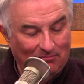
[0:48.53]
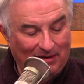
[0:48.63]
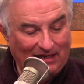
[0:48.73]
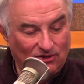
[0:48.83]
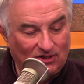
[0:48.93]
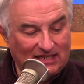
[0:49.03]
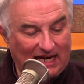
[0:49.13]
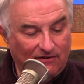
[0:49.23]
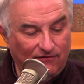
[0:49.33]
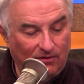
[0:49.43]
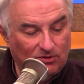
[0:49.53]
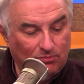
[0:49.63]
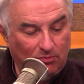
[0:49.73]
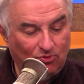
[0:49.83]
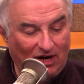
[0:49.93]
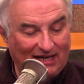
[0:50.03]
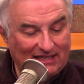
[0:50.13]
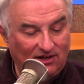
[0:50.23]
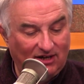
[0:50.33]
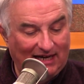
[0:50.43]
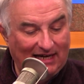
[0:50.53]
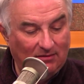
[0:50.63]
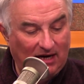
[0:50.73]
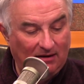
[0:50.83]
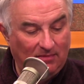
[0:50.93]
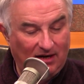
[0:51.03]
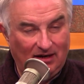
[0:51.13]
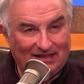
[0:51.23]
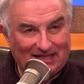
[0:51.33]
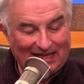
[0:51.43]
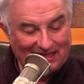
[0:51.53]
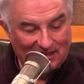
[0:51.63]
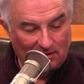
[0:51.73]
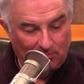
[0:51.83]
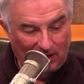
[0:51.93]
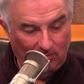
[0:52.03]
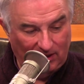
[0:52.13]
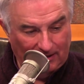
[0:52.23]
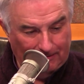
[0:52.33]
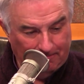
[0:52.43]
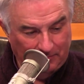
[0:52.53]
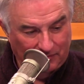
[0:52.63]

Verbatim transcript: major tech firm's proprietary AI model has leaked to the public.